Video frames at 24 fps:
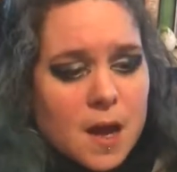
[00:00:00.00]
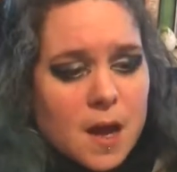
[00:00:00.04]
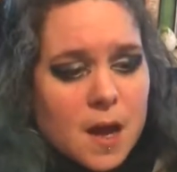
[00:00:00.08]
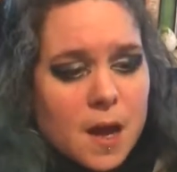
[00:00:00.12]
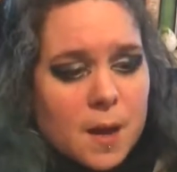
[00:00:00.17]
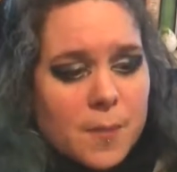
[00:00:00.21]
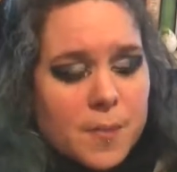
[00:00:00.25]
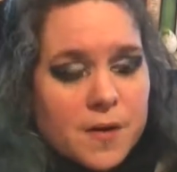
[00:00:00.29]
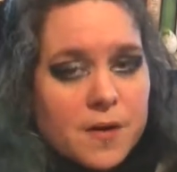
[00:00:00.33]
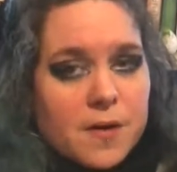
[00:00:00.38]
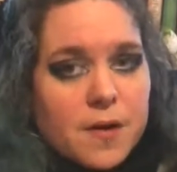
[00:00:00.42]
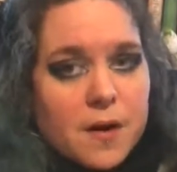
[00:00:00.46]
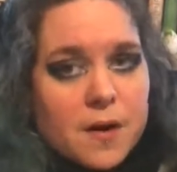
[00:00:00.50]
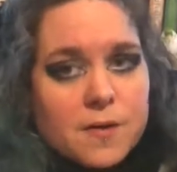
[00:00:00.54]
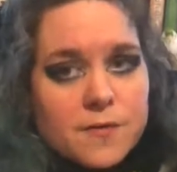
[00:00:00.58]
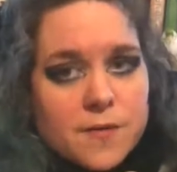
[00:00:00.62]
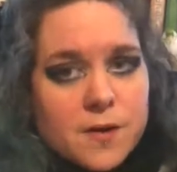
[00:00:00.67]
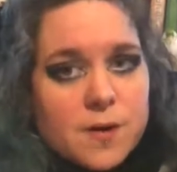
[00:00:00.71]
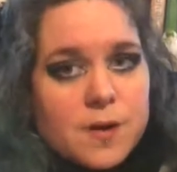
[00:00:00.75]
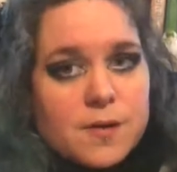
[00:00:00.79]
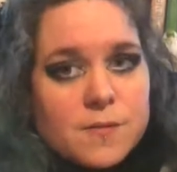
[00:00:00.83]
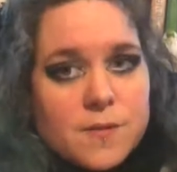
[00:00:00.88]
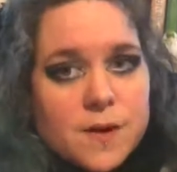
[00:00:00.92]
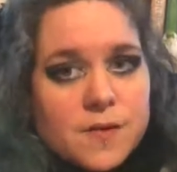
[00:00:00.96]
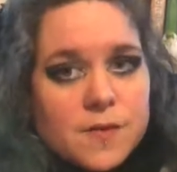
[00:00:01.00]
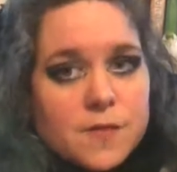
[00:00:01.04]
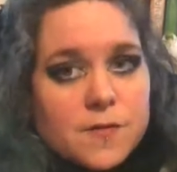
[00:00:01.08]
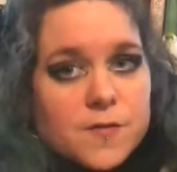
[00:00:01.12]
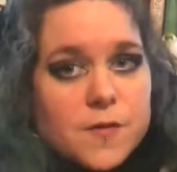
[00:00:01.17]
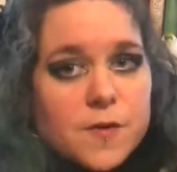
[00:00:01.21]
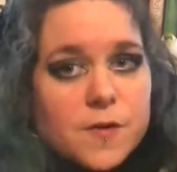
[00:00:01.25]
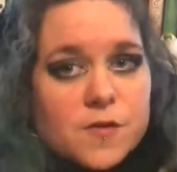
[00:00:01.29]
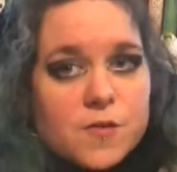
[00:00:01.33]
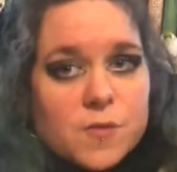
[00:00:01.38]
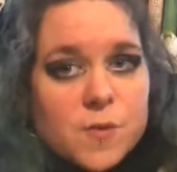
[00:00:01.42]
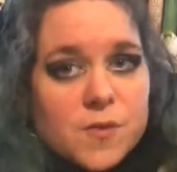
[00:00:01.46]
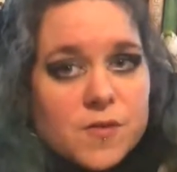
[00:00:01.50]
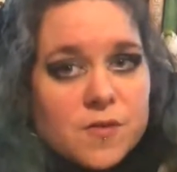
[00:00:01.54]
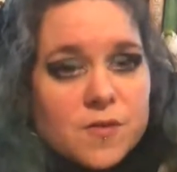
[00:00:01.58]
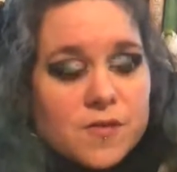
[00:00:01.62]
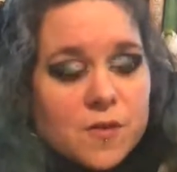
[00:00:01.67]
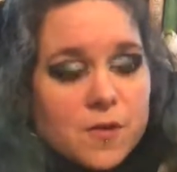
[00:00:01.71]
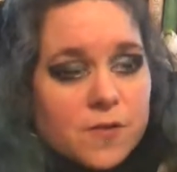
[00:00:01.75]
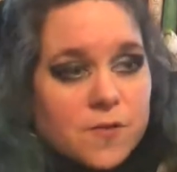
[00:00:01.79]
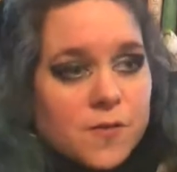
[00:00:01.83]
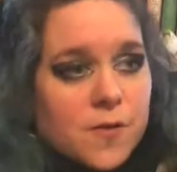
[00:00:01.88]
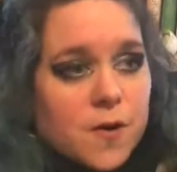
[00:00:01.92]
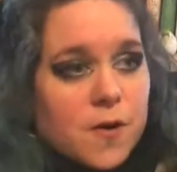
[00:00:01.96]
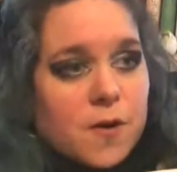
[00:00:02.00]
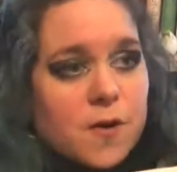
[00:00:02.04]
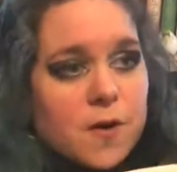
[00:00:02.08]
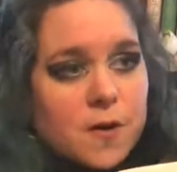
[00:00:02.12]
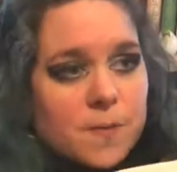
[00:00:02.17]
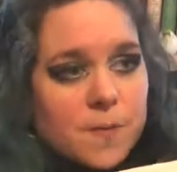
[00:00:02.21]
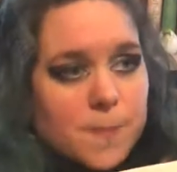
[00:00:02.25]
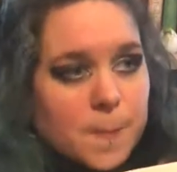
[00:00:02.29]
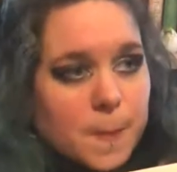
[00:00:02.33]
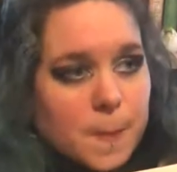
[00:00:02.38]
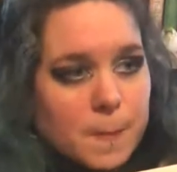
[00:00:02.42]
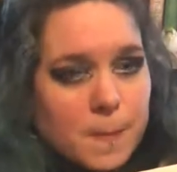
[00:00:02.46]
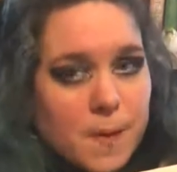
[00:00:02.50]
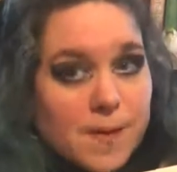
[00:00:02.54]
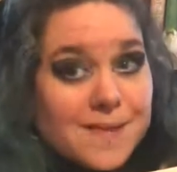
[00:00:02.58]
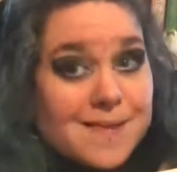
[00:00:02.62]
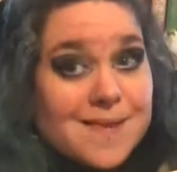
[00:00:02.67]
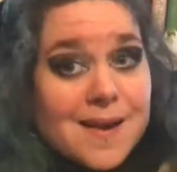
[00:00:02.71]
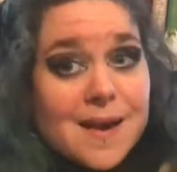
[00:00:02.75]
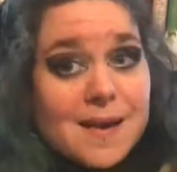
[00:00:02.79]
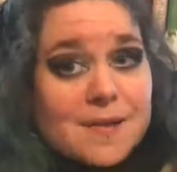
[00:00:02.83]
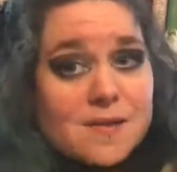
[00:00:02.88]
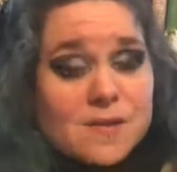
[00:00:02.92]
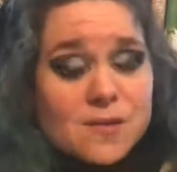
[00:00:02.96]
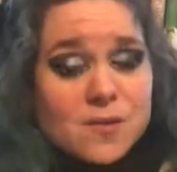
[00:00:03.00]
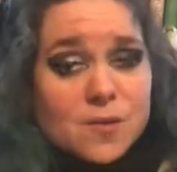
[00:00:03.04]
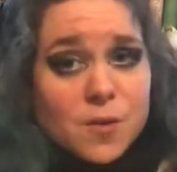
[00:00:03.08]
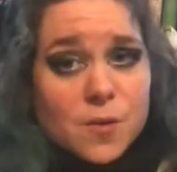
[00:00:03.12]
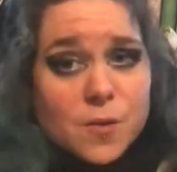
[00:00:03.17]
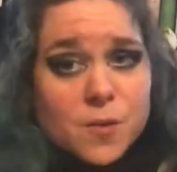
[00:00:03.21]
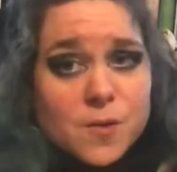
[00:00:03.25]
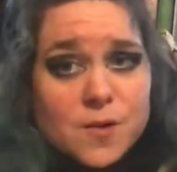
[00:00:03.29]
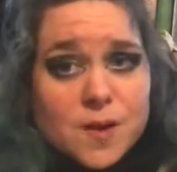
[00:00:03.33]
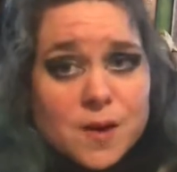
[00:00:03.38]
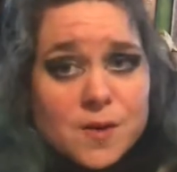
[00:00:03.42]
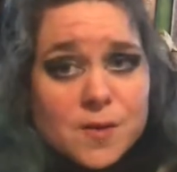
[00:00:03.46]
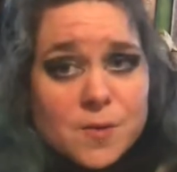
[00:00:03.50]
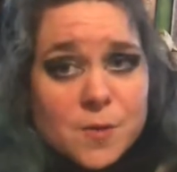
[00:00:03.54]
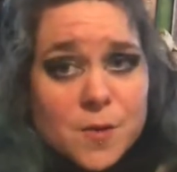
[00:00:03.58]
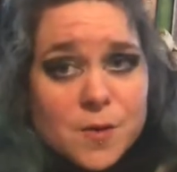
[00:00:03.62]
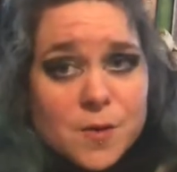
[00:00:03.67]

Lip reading: But I've only read the first one so far. My dad's got all the other